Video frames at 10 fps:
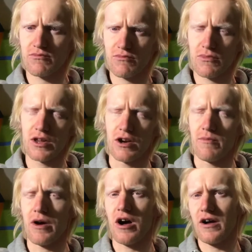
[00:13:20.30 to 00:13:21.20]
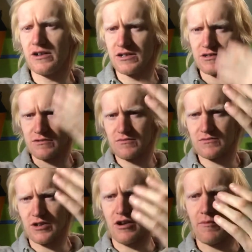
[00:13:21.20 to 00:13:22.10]
you know, behind, you
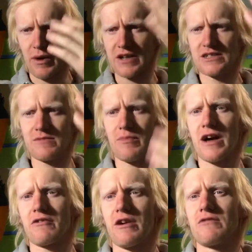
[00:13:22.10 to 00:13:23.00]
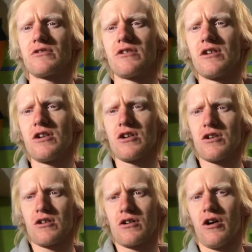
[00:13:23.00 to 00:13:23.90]
know, a painted background.
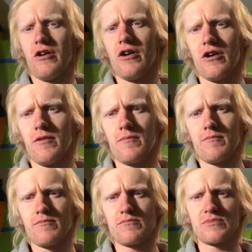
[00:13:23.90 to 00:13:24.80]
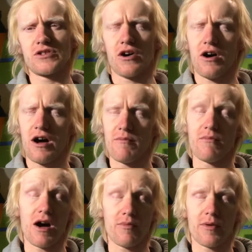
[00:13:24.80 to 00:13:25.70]
Can't hurt. So
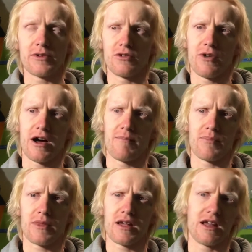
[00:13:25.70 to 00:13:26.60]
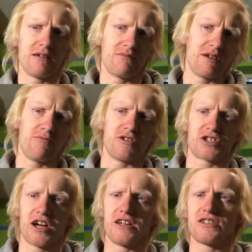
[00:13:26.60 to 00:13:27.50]
I'll probably do that. And in which
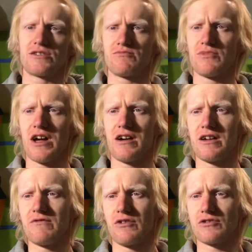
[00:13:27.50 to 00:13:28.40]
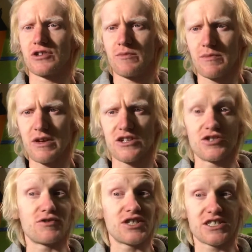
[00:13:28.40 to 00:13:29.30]
case, yeah, even though it's going to be me
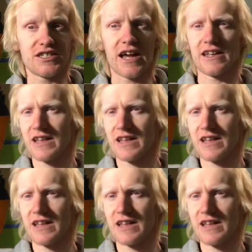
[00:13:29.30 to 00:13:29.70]
just standing there